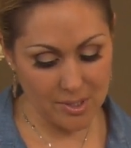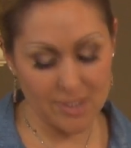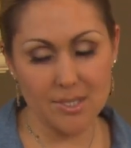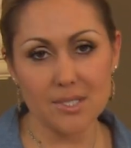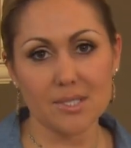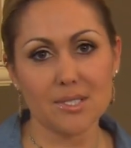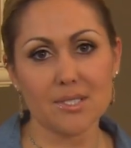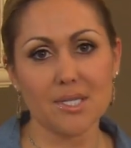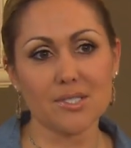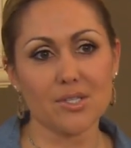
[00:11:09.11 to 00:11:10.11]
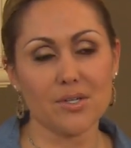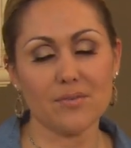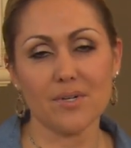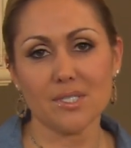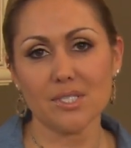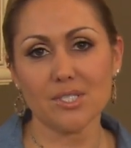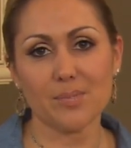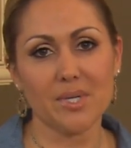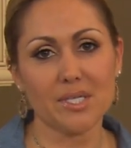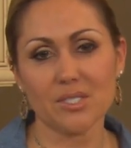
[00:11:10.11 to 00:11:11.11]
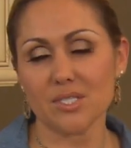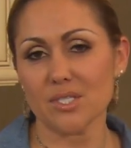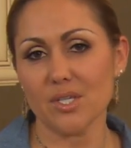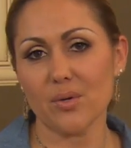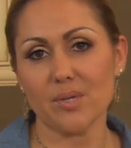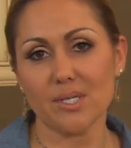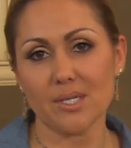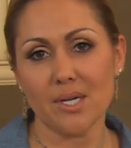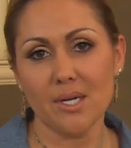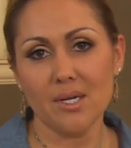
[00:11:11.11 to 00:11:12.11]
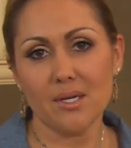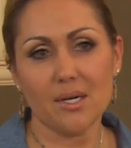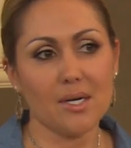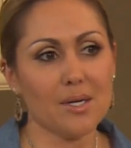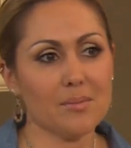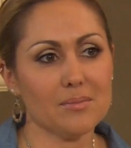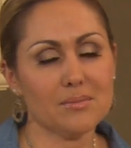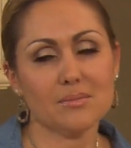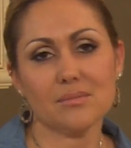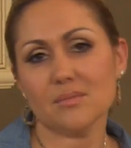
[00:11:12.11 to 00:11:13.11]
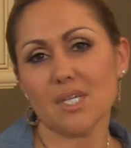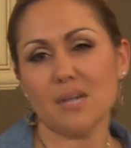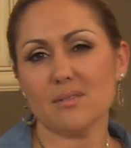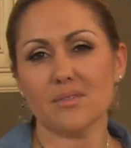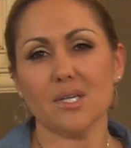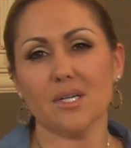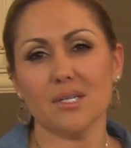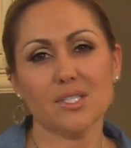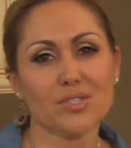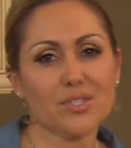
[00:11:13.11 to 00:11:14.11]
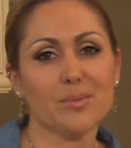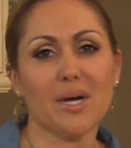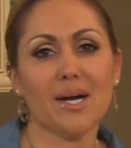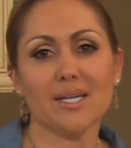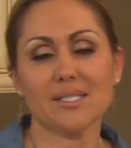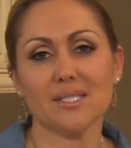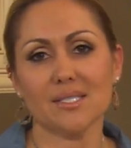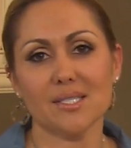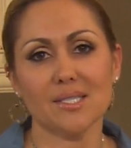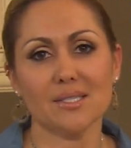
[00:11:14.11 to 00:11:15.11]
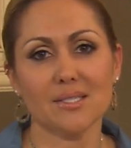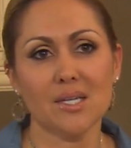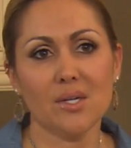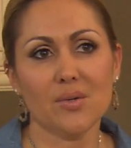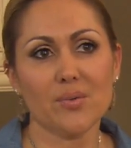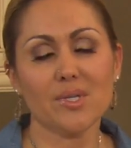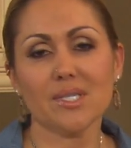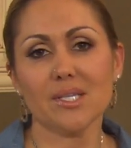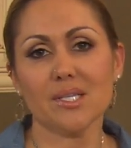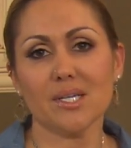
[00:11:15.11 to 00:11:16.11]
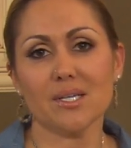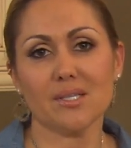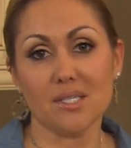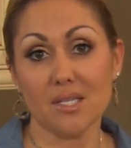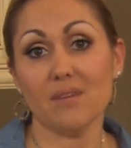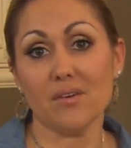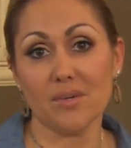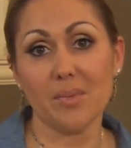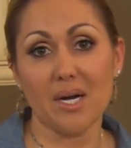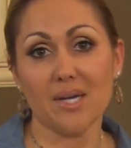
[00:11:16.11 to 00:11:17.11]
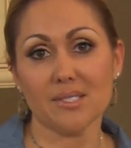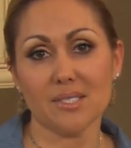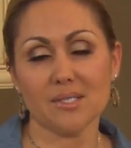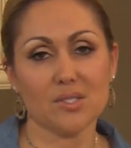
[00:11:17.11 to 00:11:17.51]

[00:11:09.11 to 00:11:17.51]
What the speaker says: It's such a fun dish to make, just knowing kind of the history behind it and really the love of it behind it.